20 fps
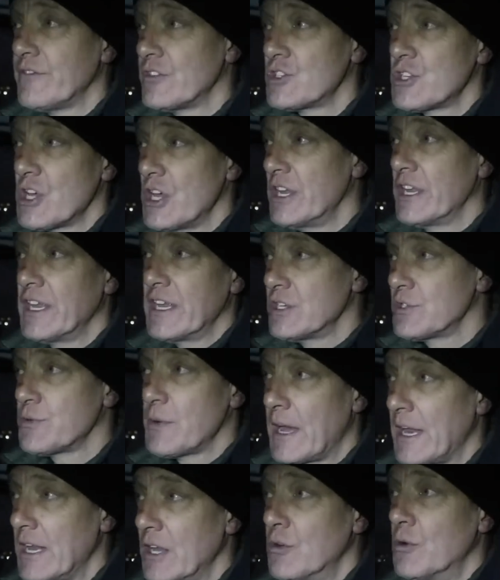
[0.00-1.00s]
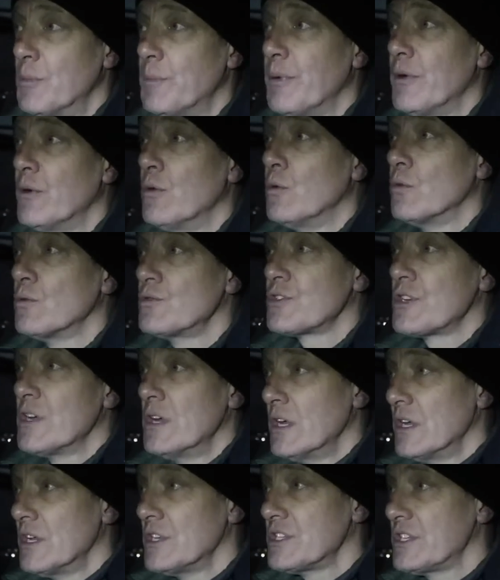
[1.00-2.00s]
for turning into our little port.
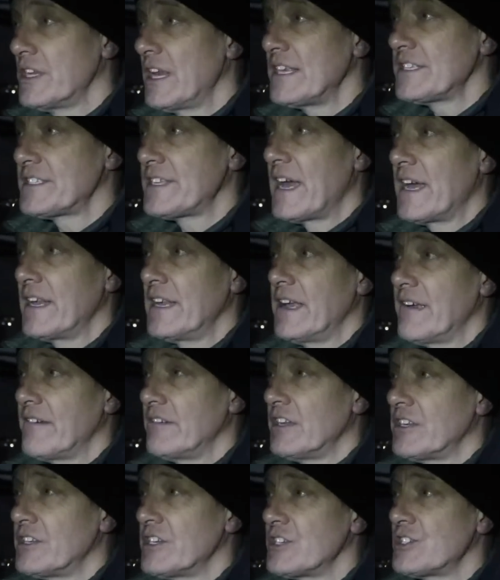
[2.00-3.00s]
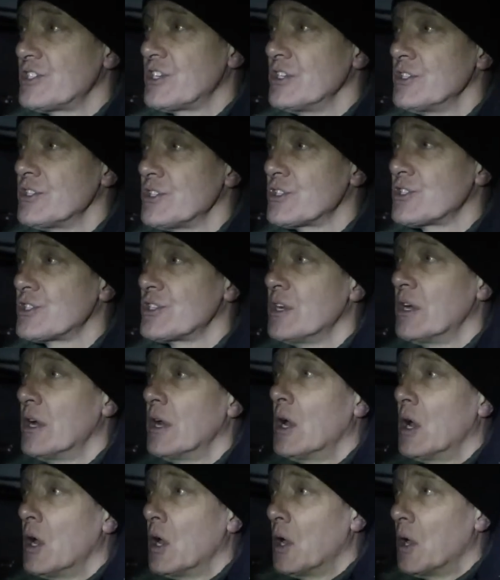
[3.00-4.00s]
So that's down there in the distance.
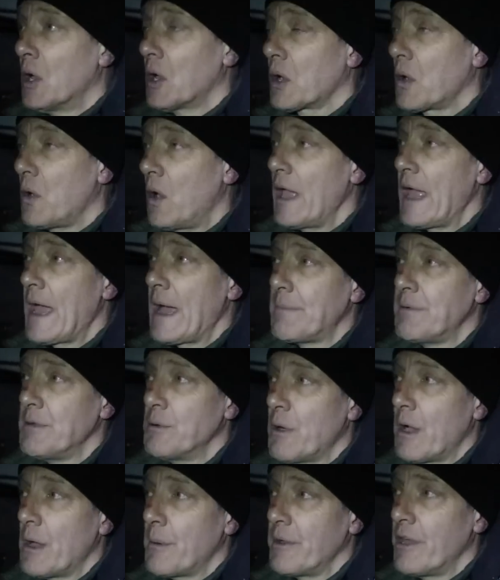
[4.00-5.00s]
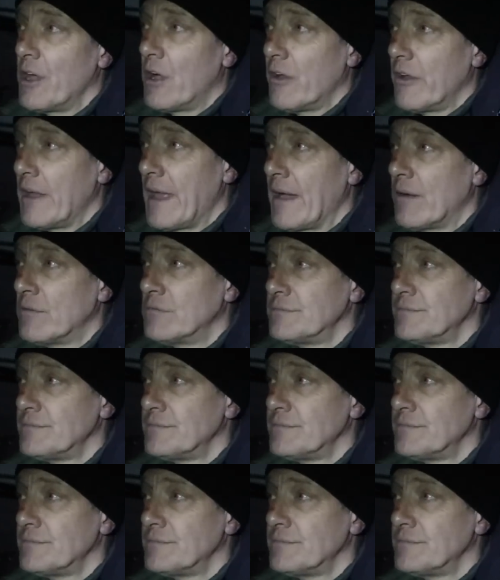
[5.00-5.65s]
Quite happy where we are now.